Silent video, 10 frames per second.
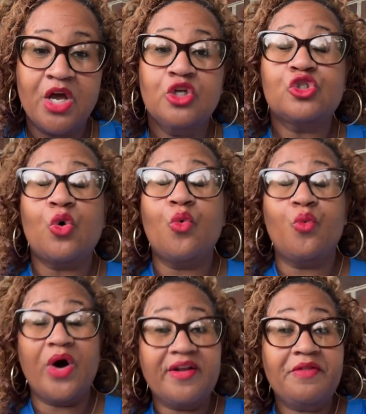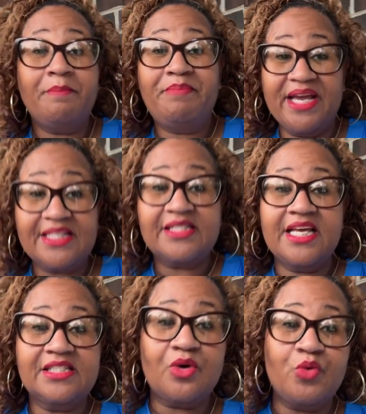So one of the biggest
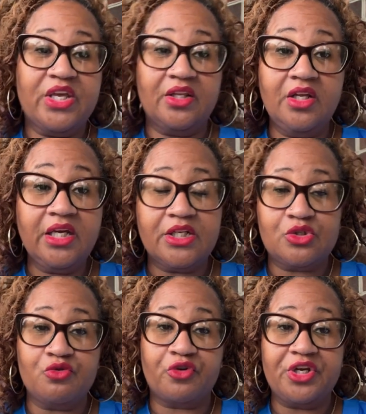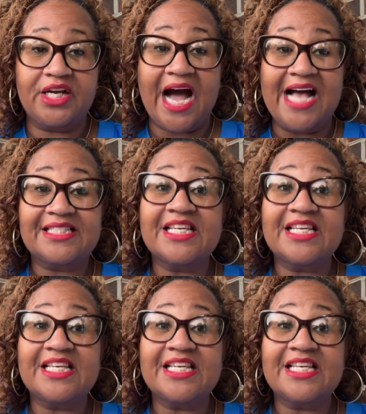things that we can look into for you guys